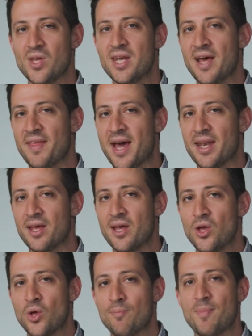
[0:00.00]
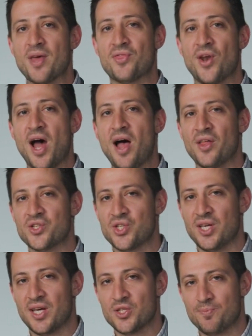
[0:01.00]
Now, that
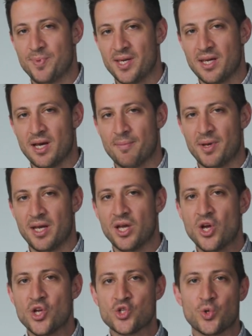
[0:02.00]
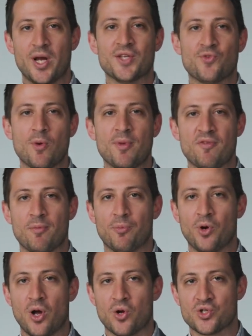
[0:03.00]
methodology has become a transformative
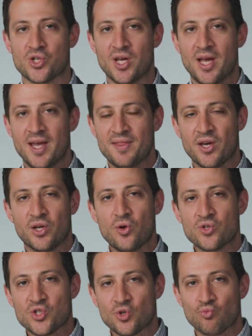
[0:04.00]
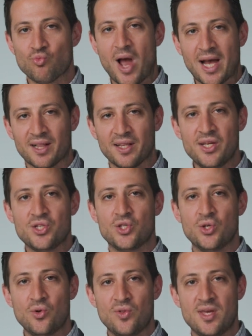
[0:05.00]
approach that goes directly
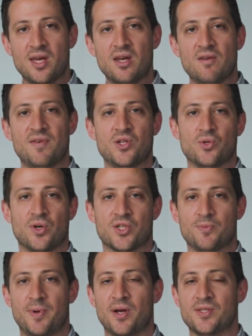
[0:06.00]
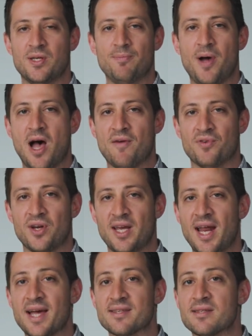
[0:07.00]
to the individual experiencing poverty and
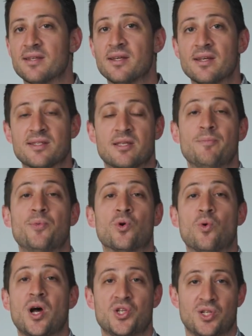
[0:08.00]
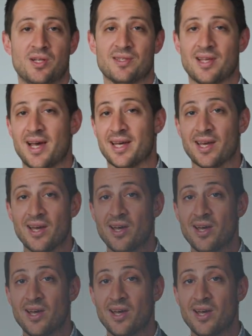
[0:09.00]
asks simple questions like,